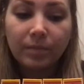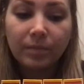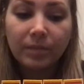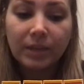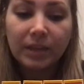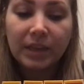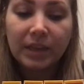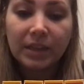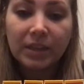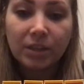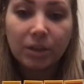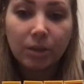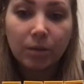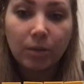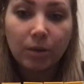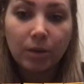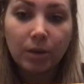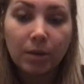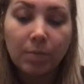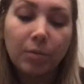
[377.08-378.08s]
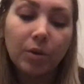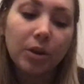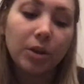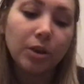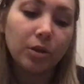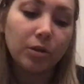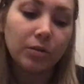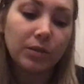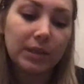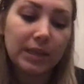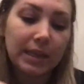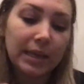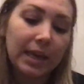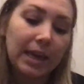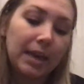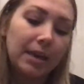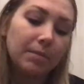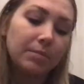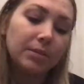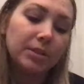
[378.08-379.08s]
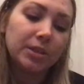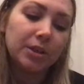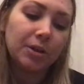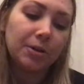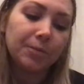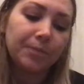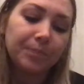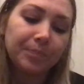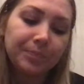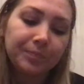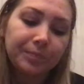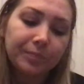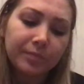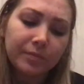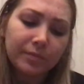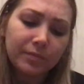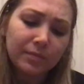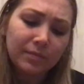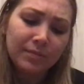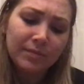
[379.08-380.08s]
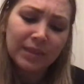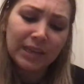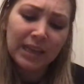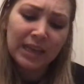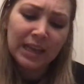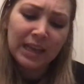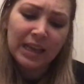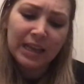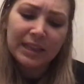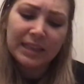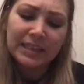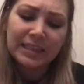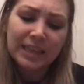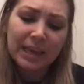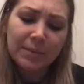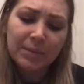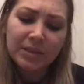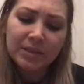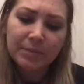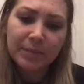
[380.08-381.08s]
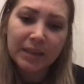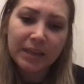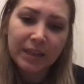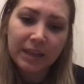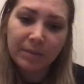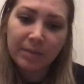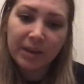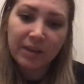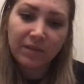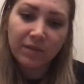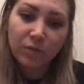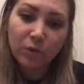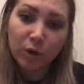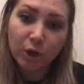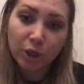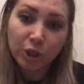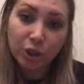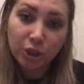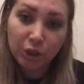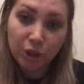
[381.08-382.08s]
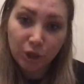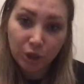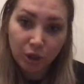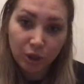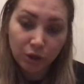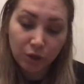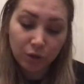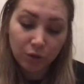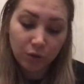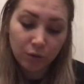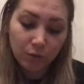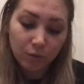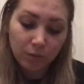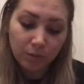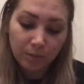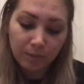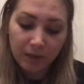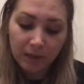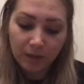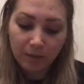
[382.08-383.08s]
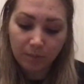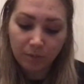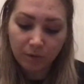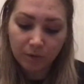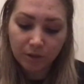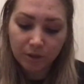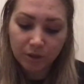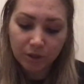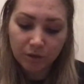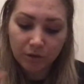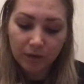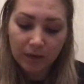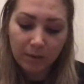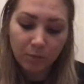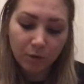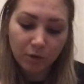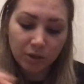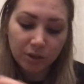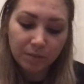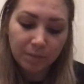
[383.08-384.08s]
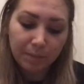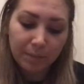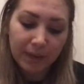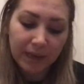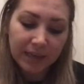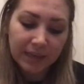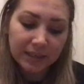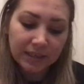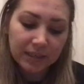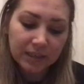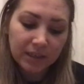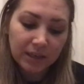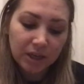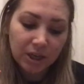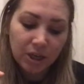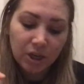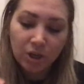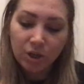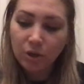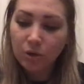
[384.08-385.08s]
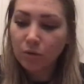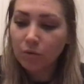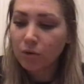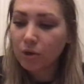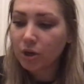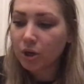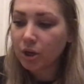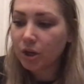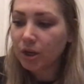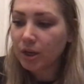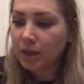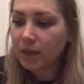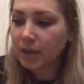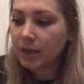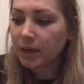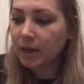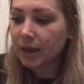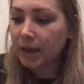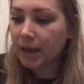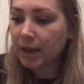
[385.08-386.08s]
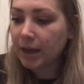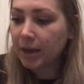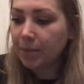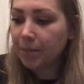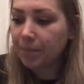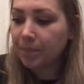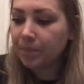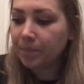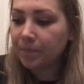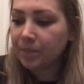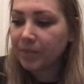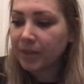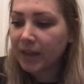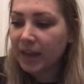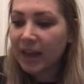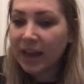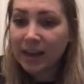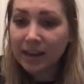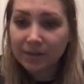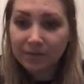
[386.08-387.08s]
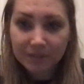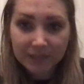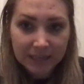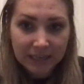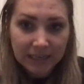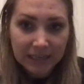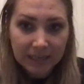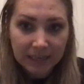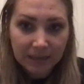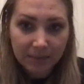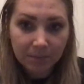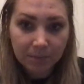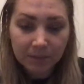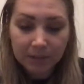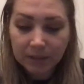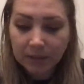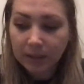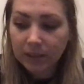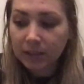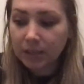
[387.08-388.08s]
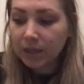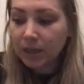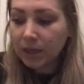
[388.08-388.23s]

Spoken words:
guess the wrong number and lose the game. So this game is mainly made for 2 people. There's 2 game boards, but you could have teams